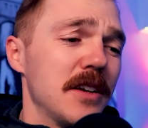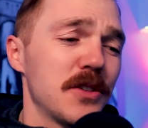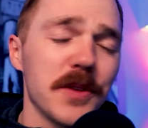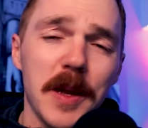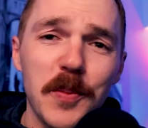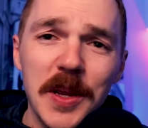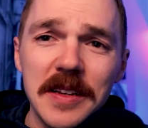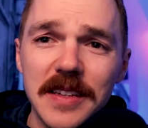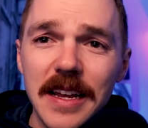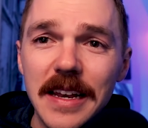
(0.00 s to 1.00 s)
So with that being
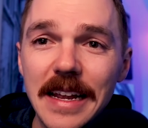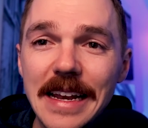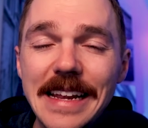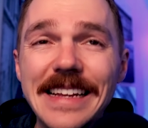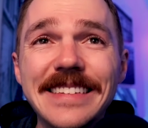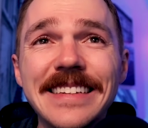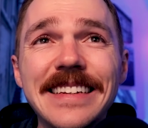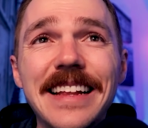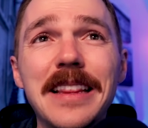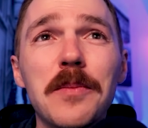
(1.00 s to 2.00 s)
said, it
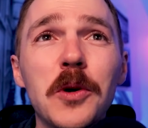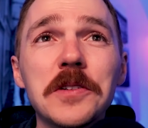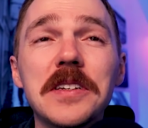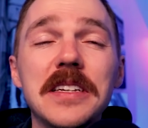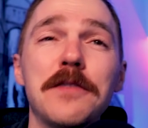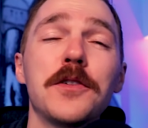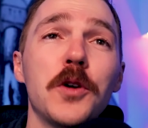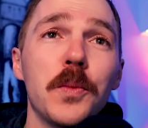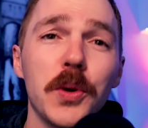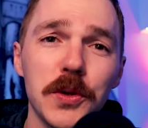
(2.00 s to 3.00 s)
isn't the most
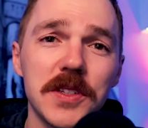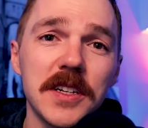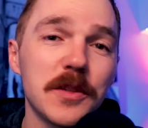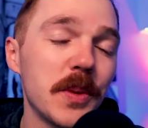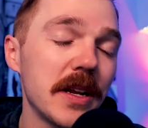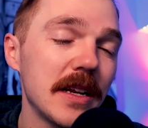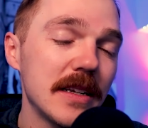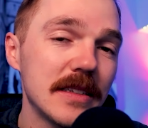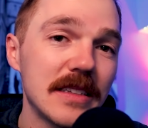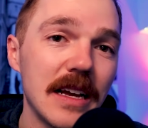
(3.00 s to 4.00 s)
difficult process, but it
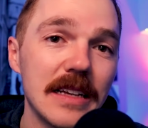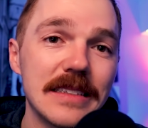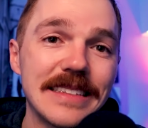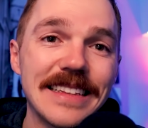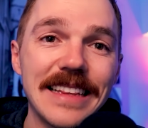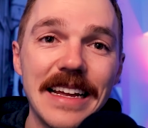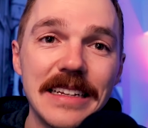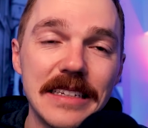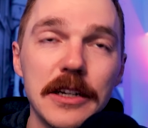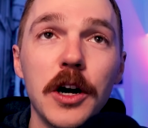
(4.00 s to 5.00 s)
is
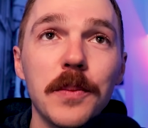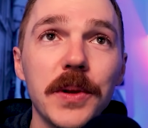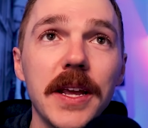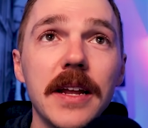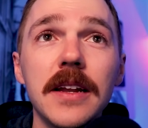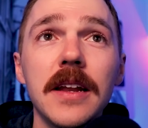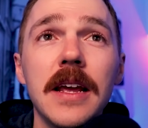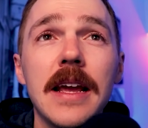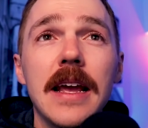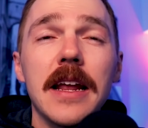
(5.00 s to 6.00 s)
slightly complicated.
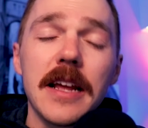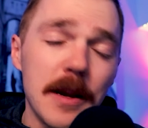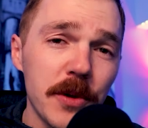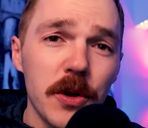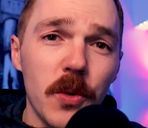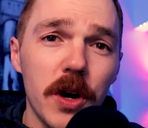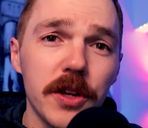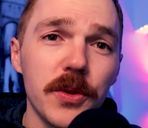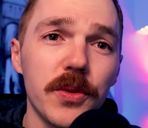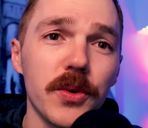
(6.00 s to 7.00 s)
And I am going to
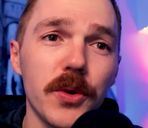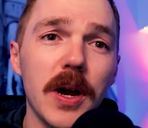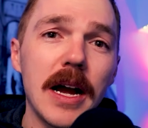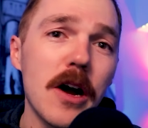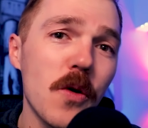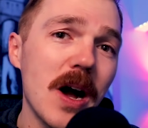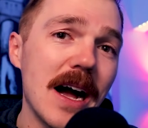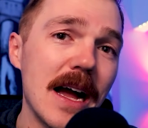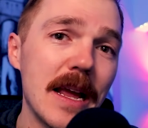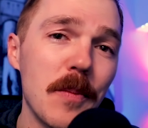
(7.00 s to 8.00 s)
walk you through how
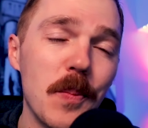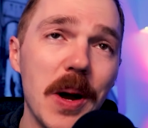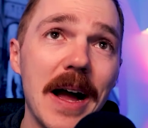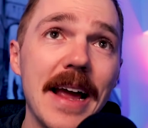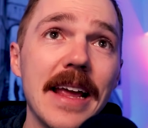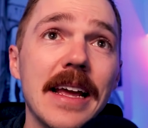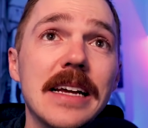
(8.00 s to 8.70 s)
I buy